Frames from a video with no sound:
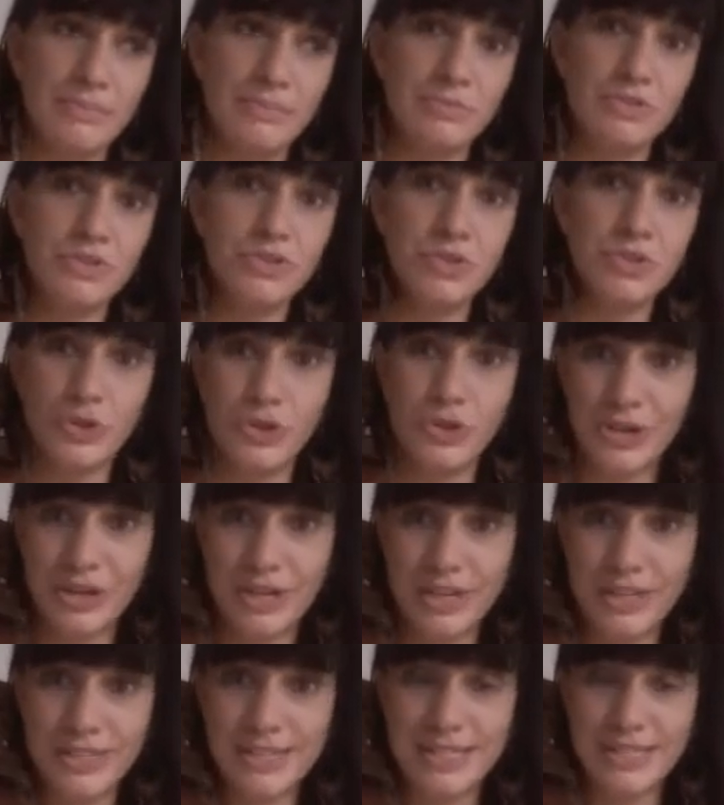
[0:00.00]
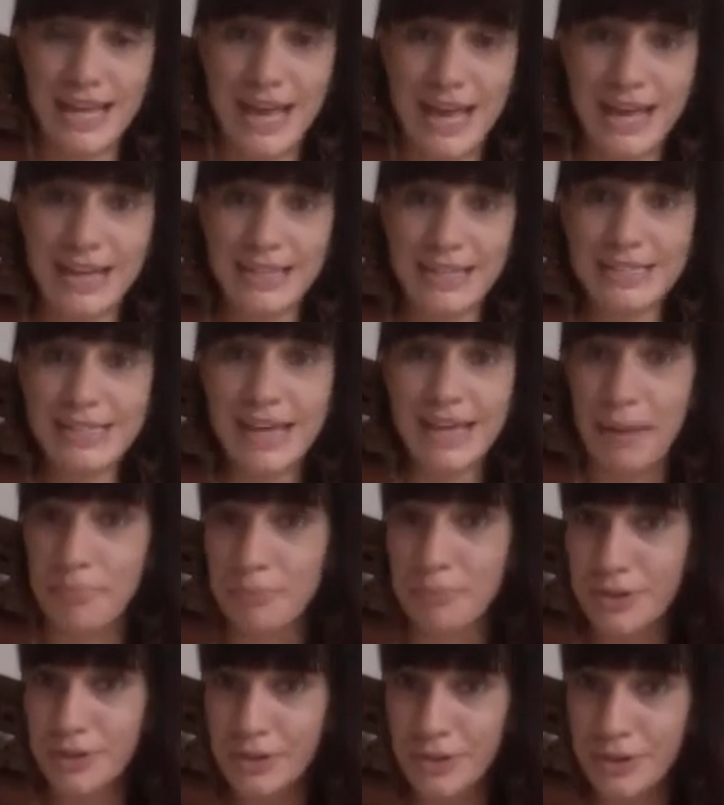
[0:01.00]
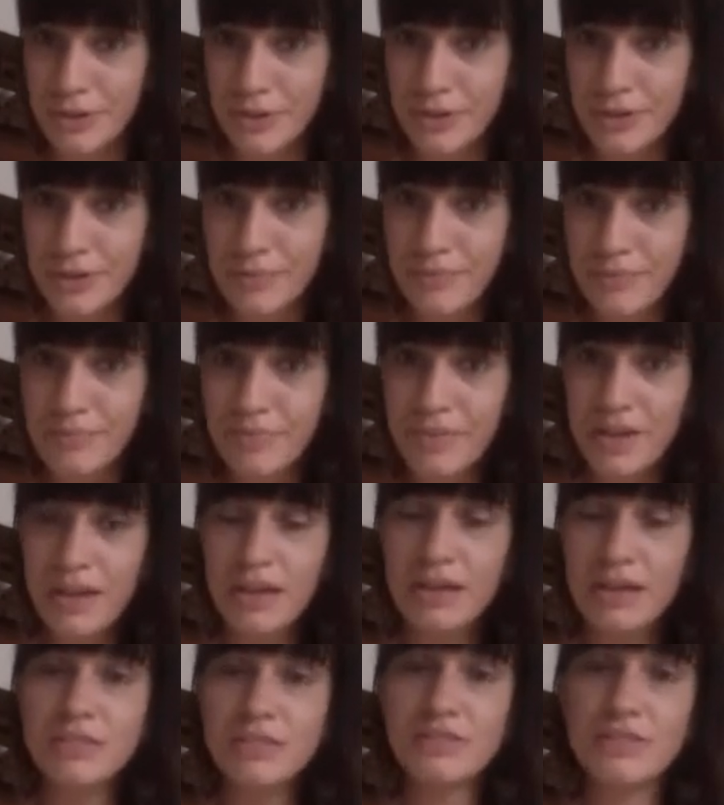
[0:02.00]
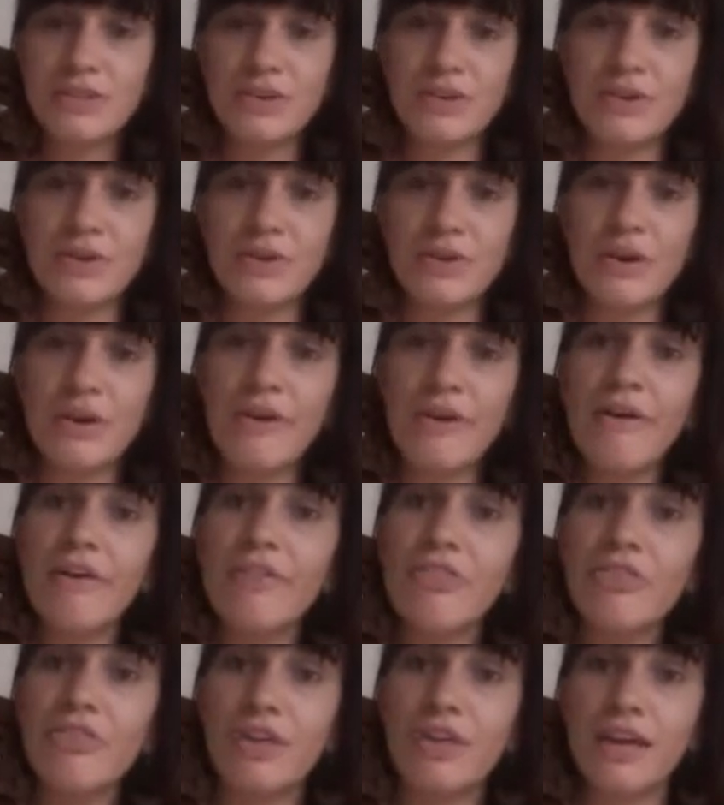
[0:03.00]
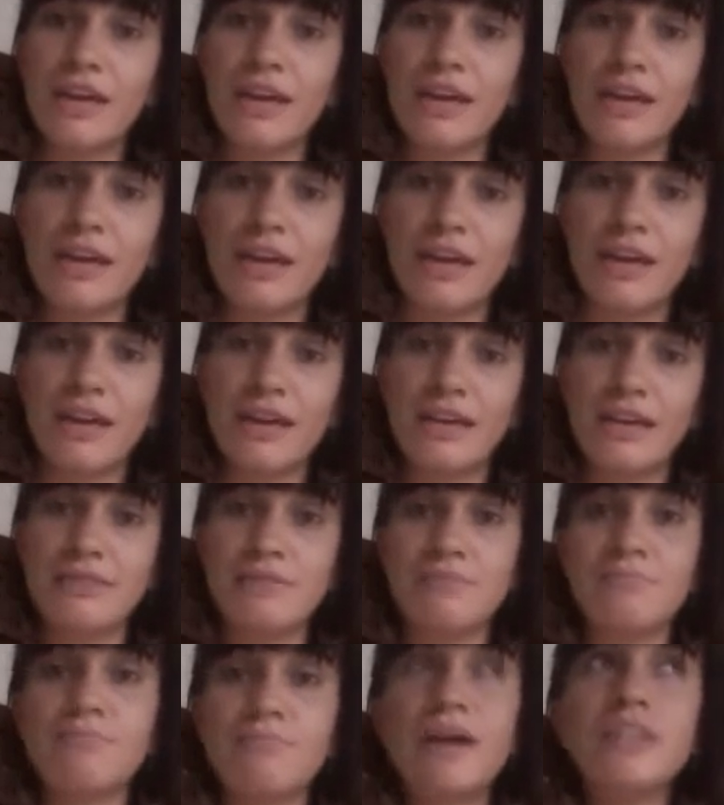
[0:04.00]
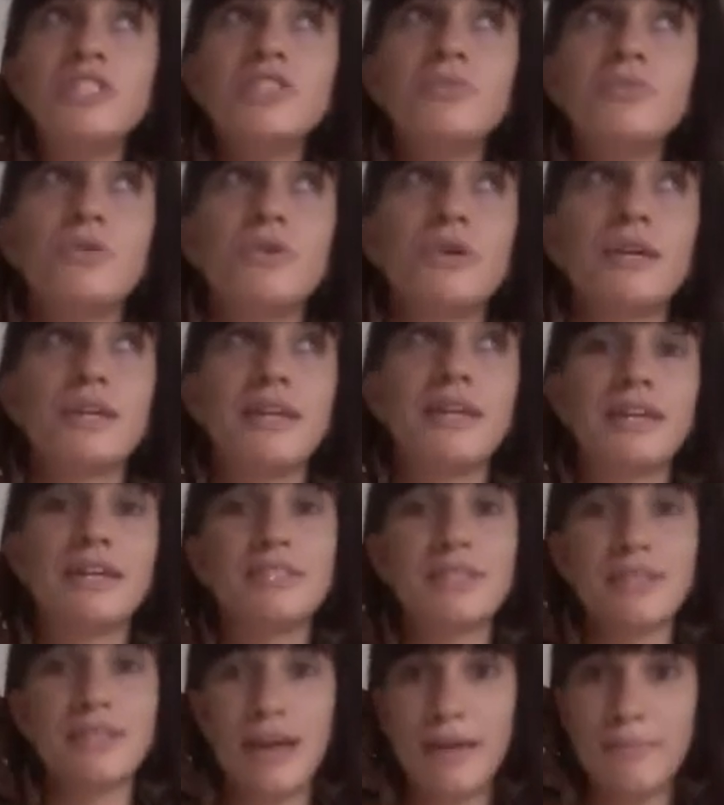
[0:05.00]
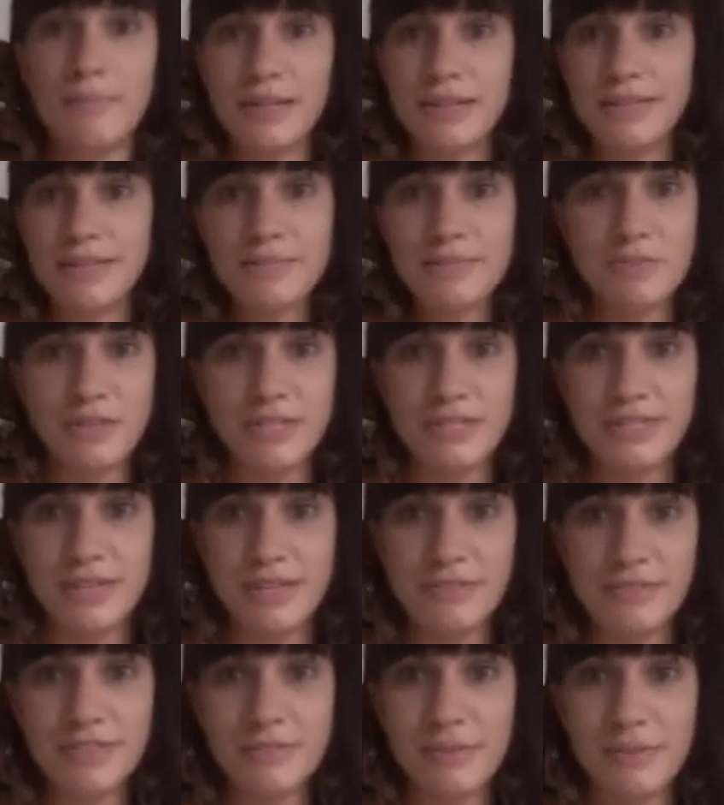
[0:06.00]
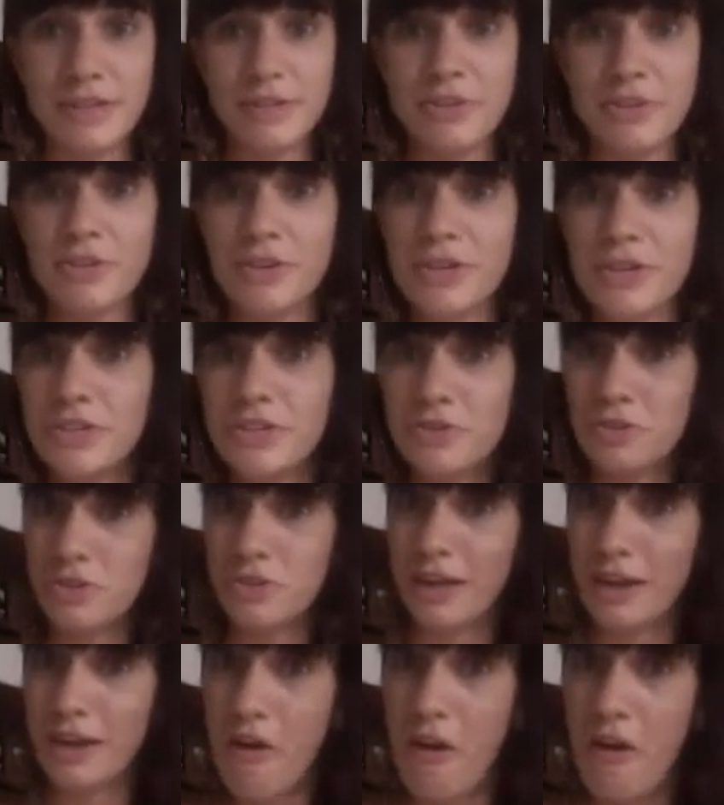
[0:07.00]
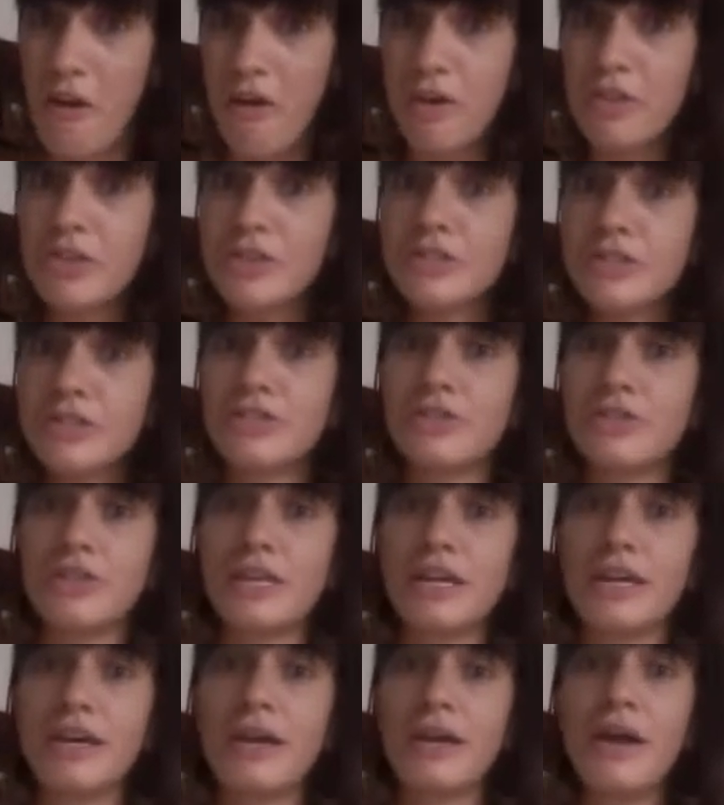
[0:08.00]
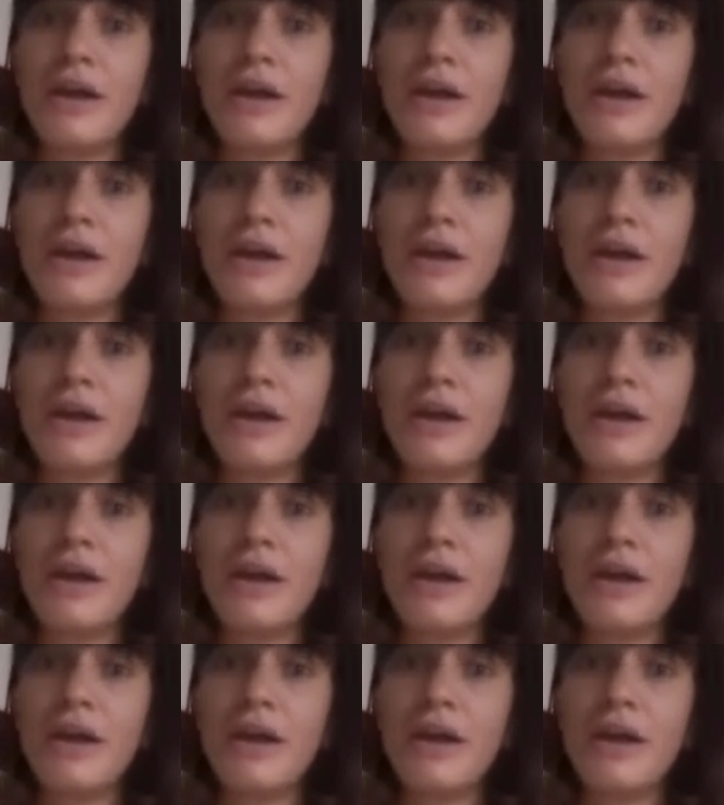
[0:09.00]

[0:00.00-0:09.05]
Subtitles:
Taurus, and Capricorn. So earthy is much more connected, it's pretty self-explanatory, to the earth, to the